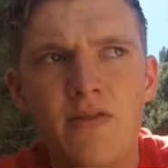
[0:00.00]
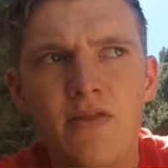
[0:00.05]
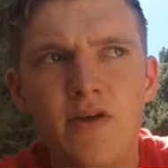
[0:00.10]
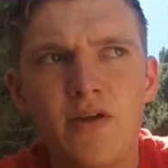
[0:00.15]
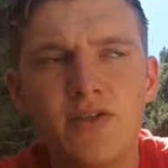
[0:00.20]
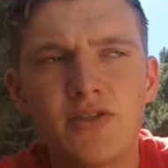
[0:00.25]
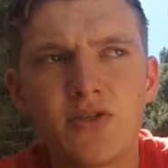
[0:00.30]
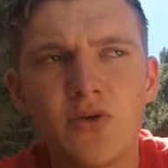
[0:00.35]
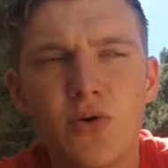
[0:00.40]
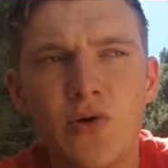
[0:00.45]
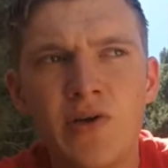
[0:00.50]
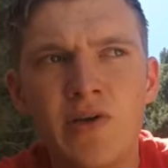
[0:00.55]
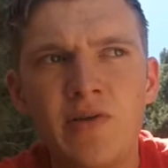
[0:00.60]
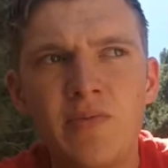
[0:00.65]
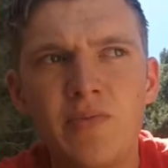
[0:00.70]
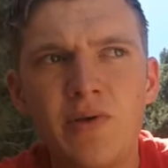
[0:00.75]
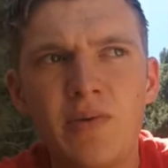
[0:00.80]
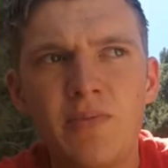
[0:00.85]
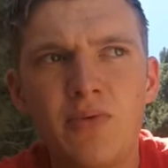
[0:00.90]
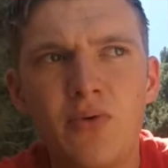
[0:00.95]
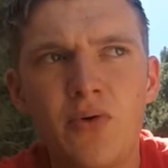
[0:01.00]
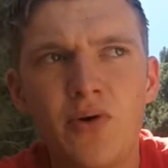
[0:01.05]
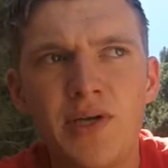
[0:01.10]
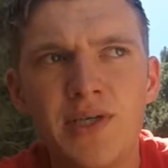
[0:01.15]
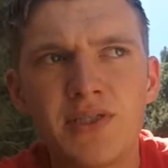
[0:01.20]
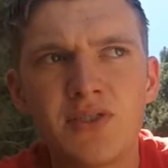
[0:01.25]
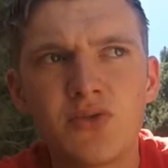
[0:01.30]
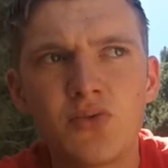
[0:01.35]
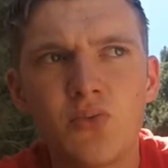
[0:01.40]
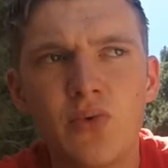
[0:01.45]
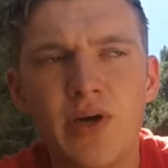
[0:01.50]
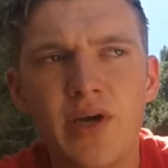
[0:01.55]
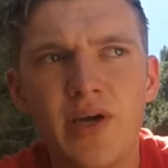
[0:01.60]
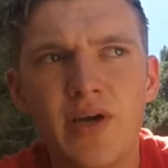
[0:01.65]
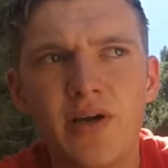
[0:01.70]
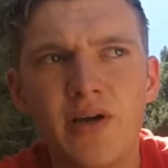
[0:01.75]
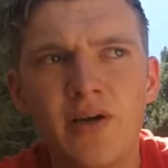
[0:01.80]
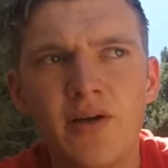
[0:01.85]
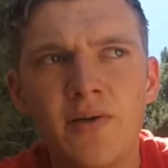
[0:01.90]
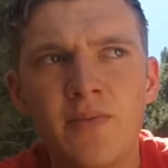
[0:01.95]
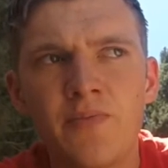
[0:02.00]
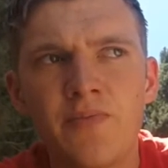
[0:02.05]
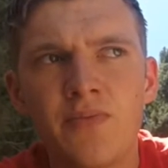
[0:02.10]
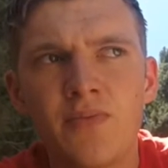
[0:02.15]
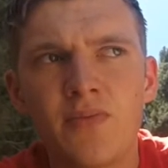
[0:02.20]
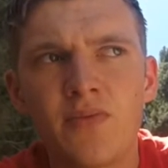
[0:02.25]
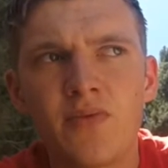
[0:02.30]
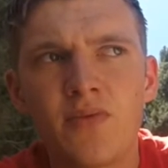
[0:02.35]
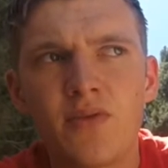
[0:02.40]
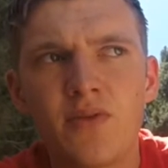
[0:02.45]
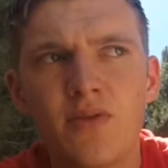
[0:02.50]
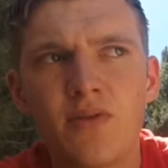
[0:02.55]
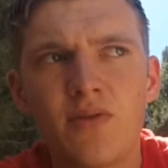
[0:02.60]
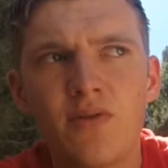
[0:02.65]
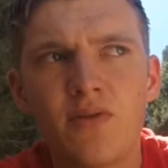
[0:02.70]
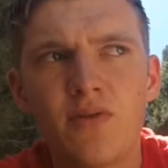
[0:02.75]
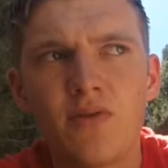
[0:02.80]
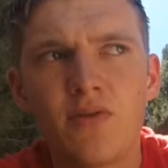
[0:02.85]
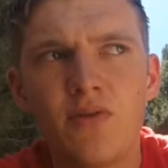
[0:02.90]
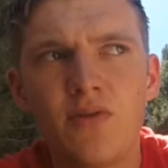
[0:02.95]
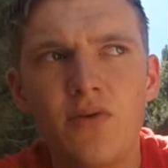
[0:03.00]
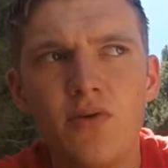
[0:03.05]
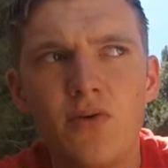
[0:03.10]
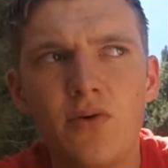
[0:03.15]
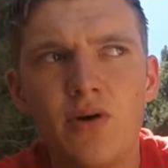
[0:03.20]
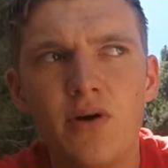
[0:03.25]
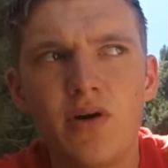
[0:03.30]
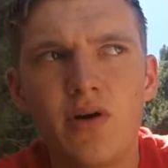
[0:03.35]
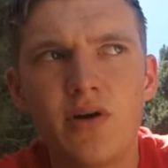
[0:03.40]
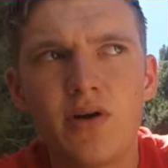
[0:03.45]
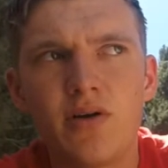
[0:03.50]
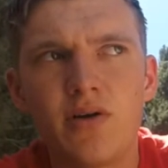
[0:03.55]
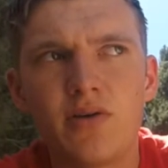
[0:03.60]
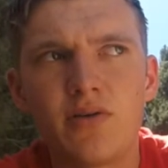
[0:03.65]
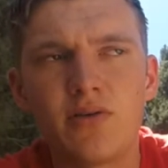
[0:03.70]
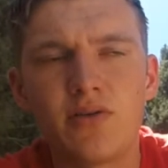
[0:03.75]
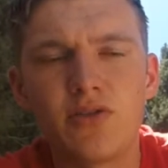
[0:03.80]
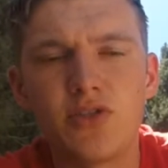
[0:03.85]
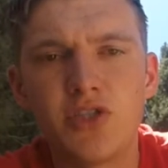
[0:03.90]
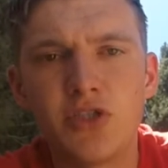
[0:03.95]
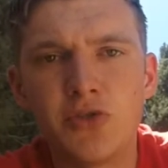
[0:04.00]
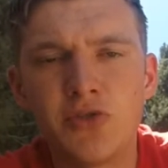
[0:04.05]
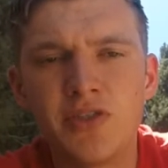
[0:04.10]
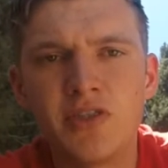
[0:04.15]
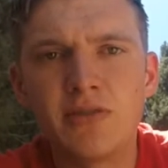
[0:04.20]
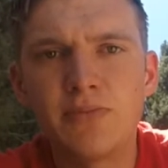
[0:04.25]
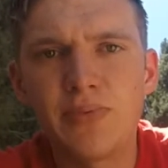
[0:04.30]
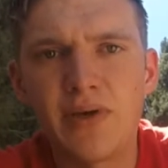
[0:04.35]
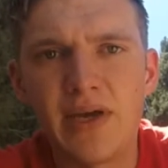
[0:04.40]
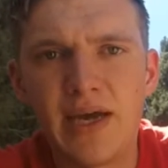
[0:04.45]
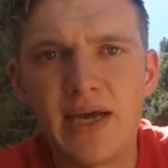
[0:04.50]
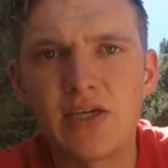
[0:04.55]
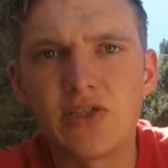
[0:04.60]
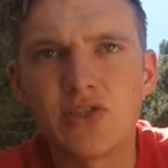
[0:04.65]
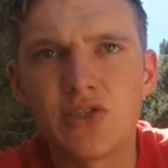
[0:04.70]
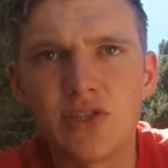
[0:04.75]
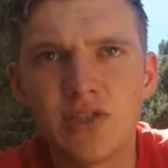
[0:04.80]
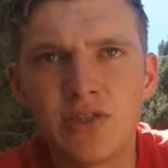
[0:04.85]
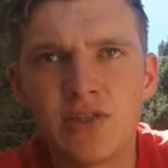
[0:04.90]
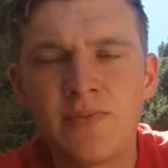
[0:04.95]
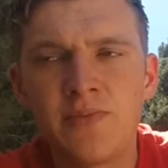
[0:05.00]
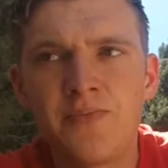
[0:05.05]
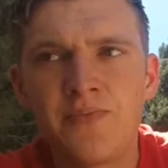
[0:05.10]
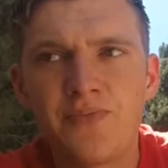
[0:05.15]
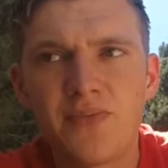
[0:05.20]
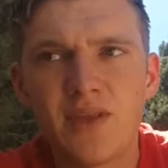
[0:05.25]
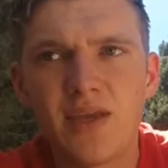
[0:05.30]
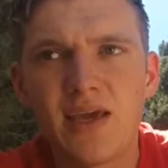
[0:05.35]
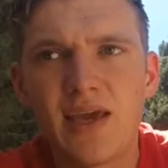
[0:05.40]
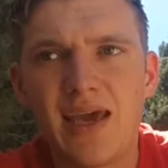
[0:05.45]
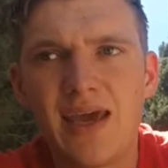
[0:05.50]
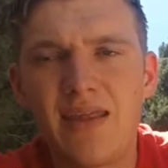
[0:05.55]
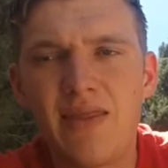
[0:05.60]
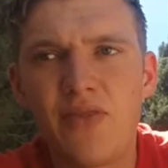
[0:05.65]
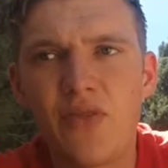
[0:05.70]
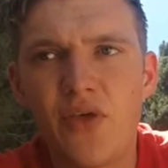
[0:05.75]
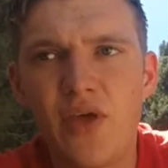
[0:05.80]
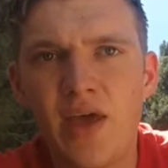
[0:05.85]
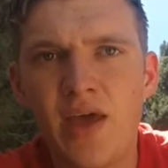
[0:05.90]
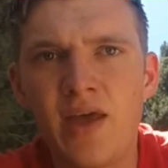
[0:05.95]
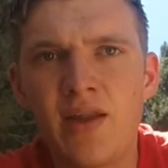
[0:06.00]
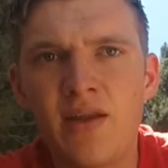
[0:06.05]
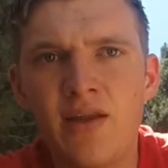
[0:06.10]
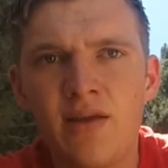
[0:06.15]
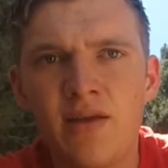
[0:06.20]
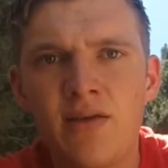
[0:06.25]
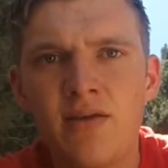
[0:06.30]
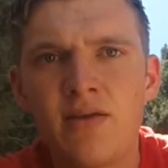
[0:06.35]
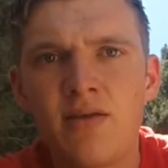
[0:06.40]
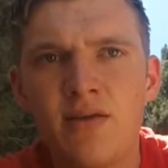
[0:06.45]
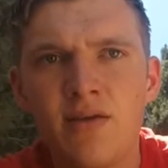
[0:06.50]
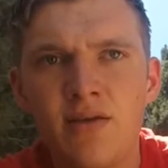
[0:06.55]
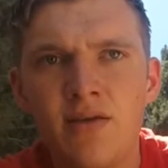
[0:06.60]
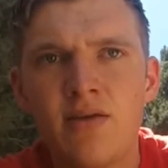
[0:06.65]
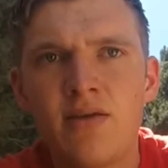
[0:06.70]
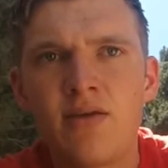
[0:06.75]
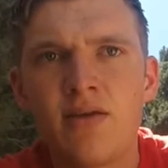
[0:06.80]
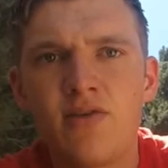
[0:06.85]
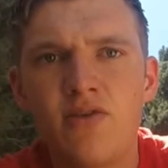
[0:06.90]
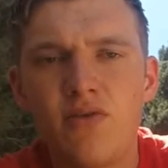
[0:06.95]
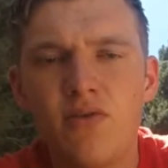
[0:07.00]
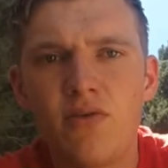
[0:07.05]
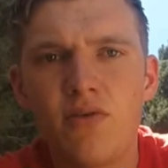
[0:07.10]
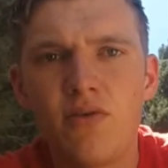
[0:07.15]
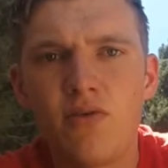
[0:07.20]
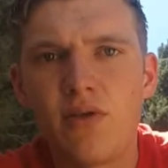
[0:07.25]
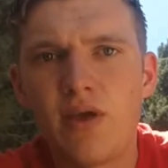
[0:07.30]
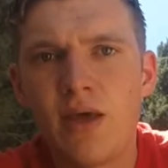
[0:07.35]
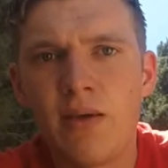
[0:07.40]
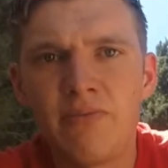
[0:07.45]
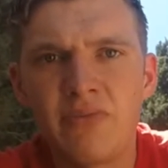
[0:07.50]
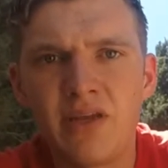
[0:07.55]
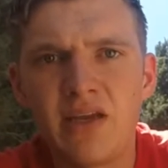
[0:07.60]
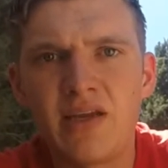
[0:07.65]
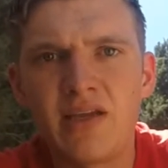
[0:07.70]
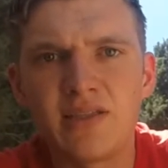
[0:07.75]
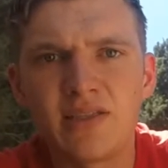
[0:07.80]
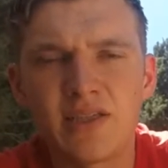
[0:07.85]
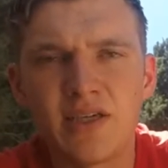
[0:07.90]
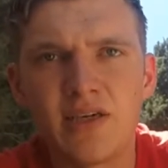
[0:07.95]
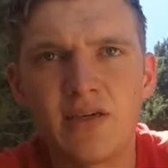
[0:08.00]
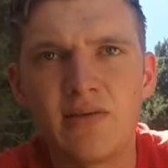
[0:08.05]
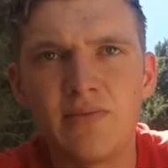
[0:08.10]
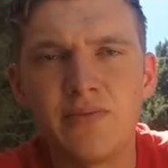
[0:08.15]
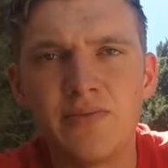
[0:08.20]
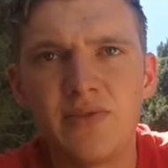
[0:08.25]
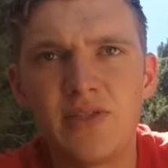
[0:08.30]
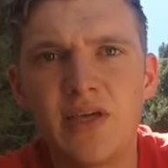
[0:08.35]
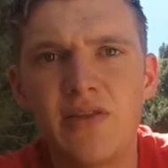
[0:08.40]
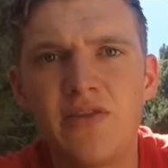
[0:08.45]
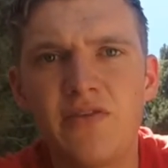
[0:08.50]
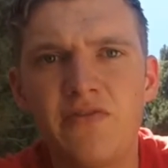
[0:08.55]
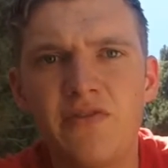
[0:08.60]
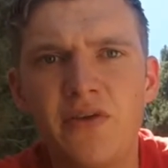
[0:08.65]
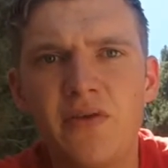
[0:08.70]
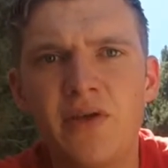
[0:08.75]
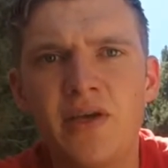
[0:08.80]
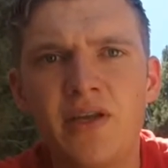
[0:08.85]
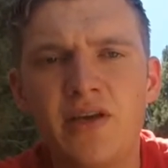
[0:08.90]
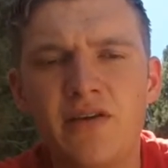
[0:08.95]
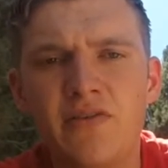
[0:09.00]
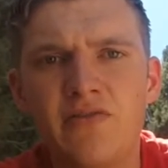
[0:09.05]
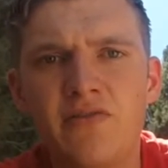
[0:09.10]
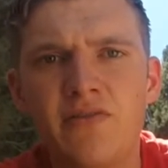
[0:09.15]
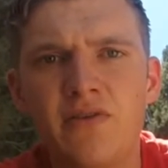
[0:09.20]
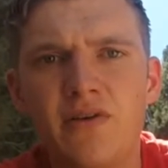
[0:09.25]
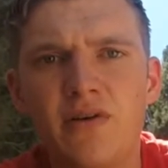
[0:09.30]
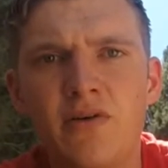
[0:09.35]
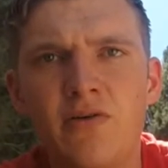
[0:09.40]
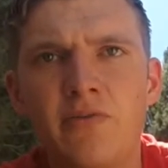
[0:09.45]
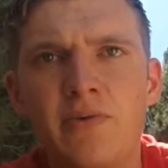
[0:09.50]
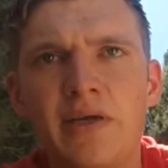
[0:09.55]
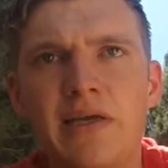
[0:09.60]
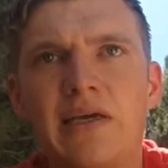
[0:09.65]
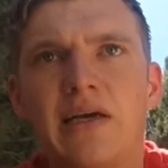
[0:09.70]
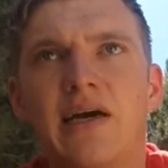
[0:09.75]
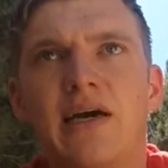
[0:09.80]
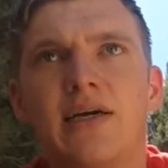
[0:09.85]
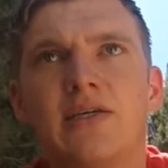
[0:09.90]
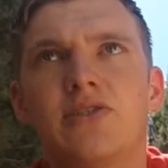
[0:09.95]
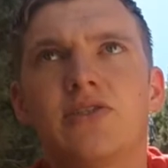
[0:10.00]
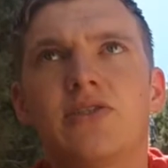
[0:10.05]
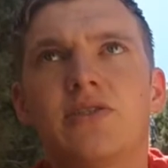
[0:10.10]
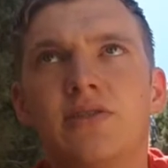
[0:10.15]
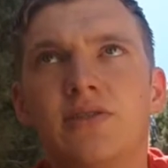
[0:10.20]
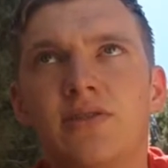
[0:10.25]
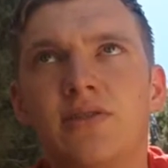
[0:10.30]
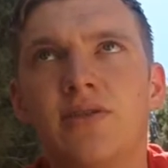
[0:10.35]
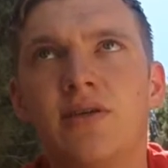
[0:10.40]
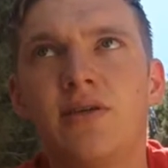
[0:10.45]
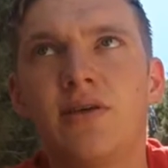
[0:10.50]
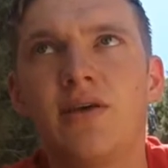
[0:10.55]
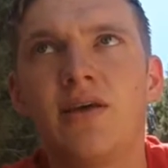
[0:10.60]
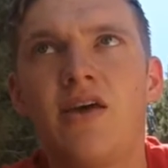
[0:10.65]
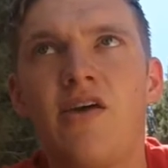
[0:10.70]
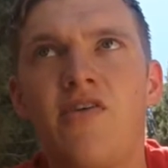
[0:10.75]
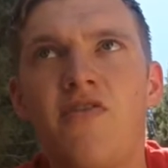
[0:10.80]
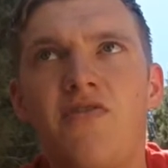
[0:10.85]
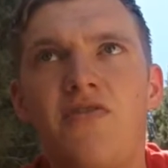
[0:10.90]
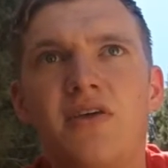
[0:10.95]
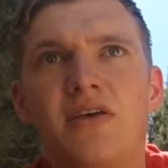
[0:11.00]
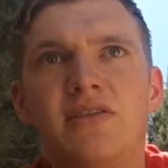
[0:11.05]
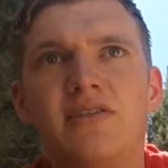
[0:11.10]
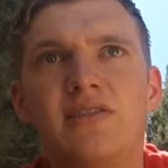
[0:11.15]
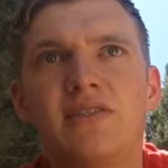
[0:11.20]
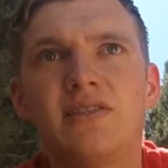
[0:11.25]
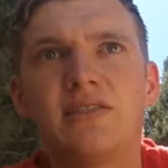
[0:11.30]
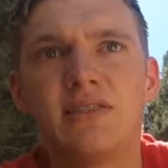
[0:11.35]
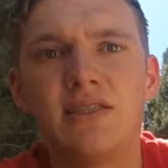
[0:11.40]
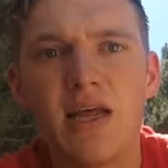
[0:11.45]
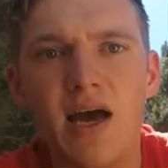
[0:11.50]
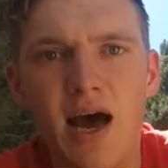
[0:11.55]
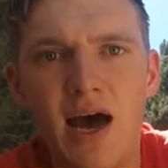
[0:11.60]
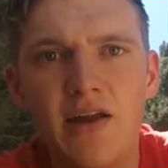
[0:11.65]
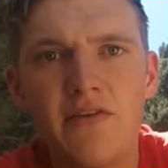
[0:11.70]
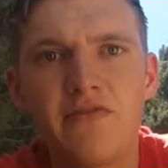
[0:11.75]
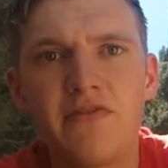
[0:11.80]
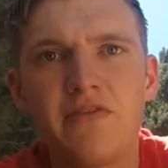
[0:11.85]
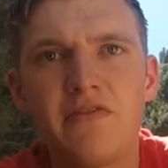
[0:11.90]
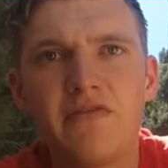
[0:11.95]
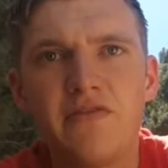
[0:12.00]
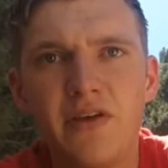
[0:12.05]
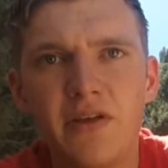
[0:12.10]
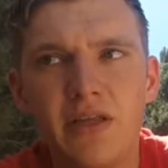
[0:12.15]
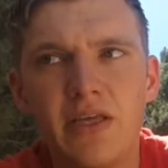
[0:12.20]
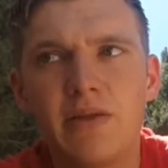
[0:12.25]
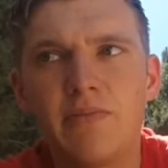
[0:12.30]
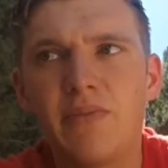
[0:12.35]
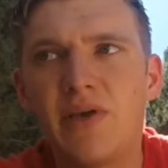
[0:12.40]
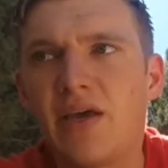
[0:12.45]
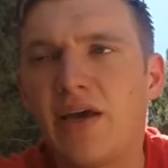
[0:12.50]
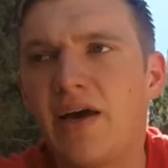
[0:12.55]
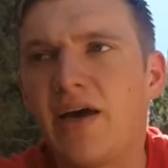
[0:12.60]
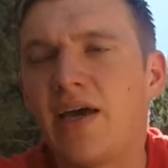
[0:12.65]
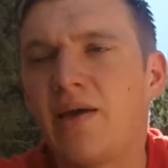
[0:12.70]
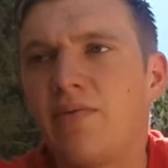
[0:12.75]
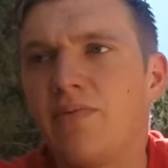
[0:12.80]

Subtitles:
there's going to be points where you are doing your passion and then the emptiness comes and the feeling of, oh my gosh, this is not fulfilling me.